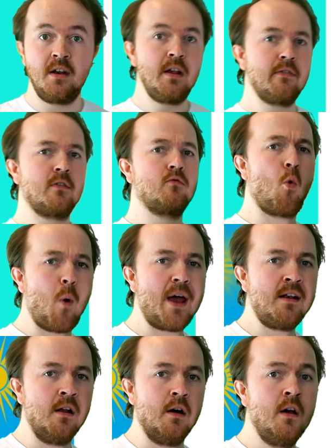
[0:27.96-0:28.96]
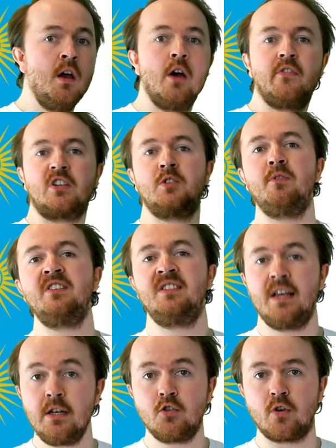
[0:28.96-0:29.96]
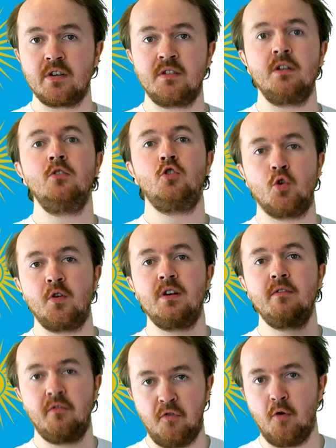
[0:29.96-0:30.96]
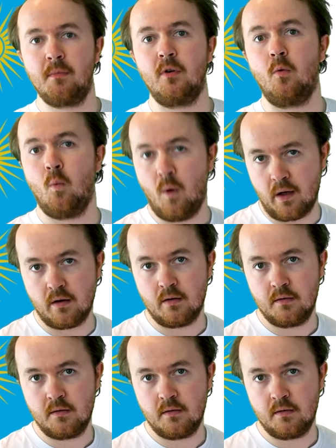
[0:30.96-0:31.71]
and even Rwanda have expressed interest in joining Formula 1.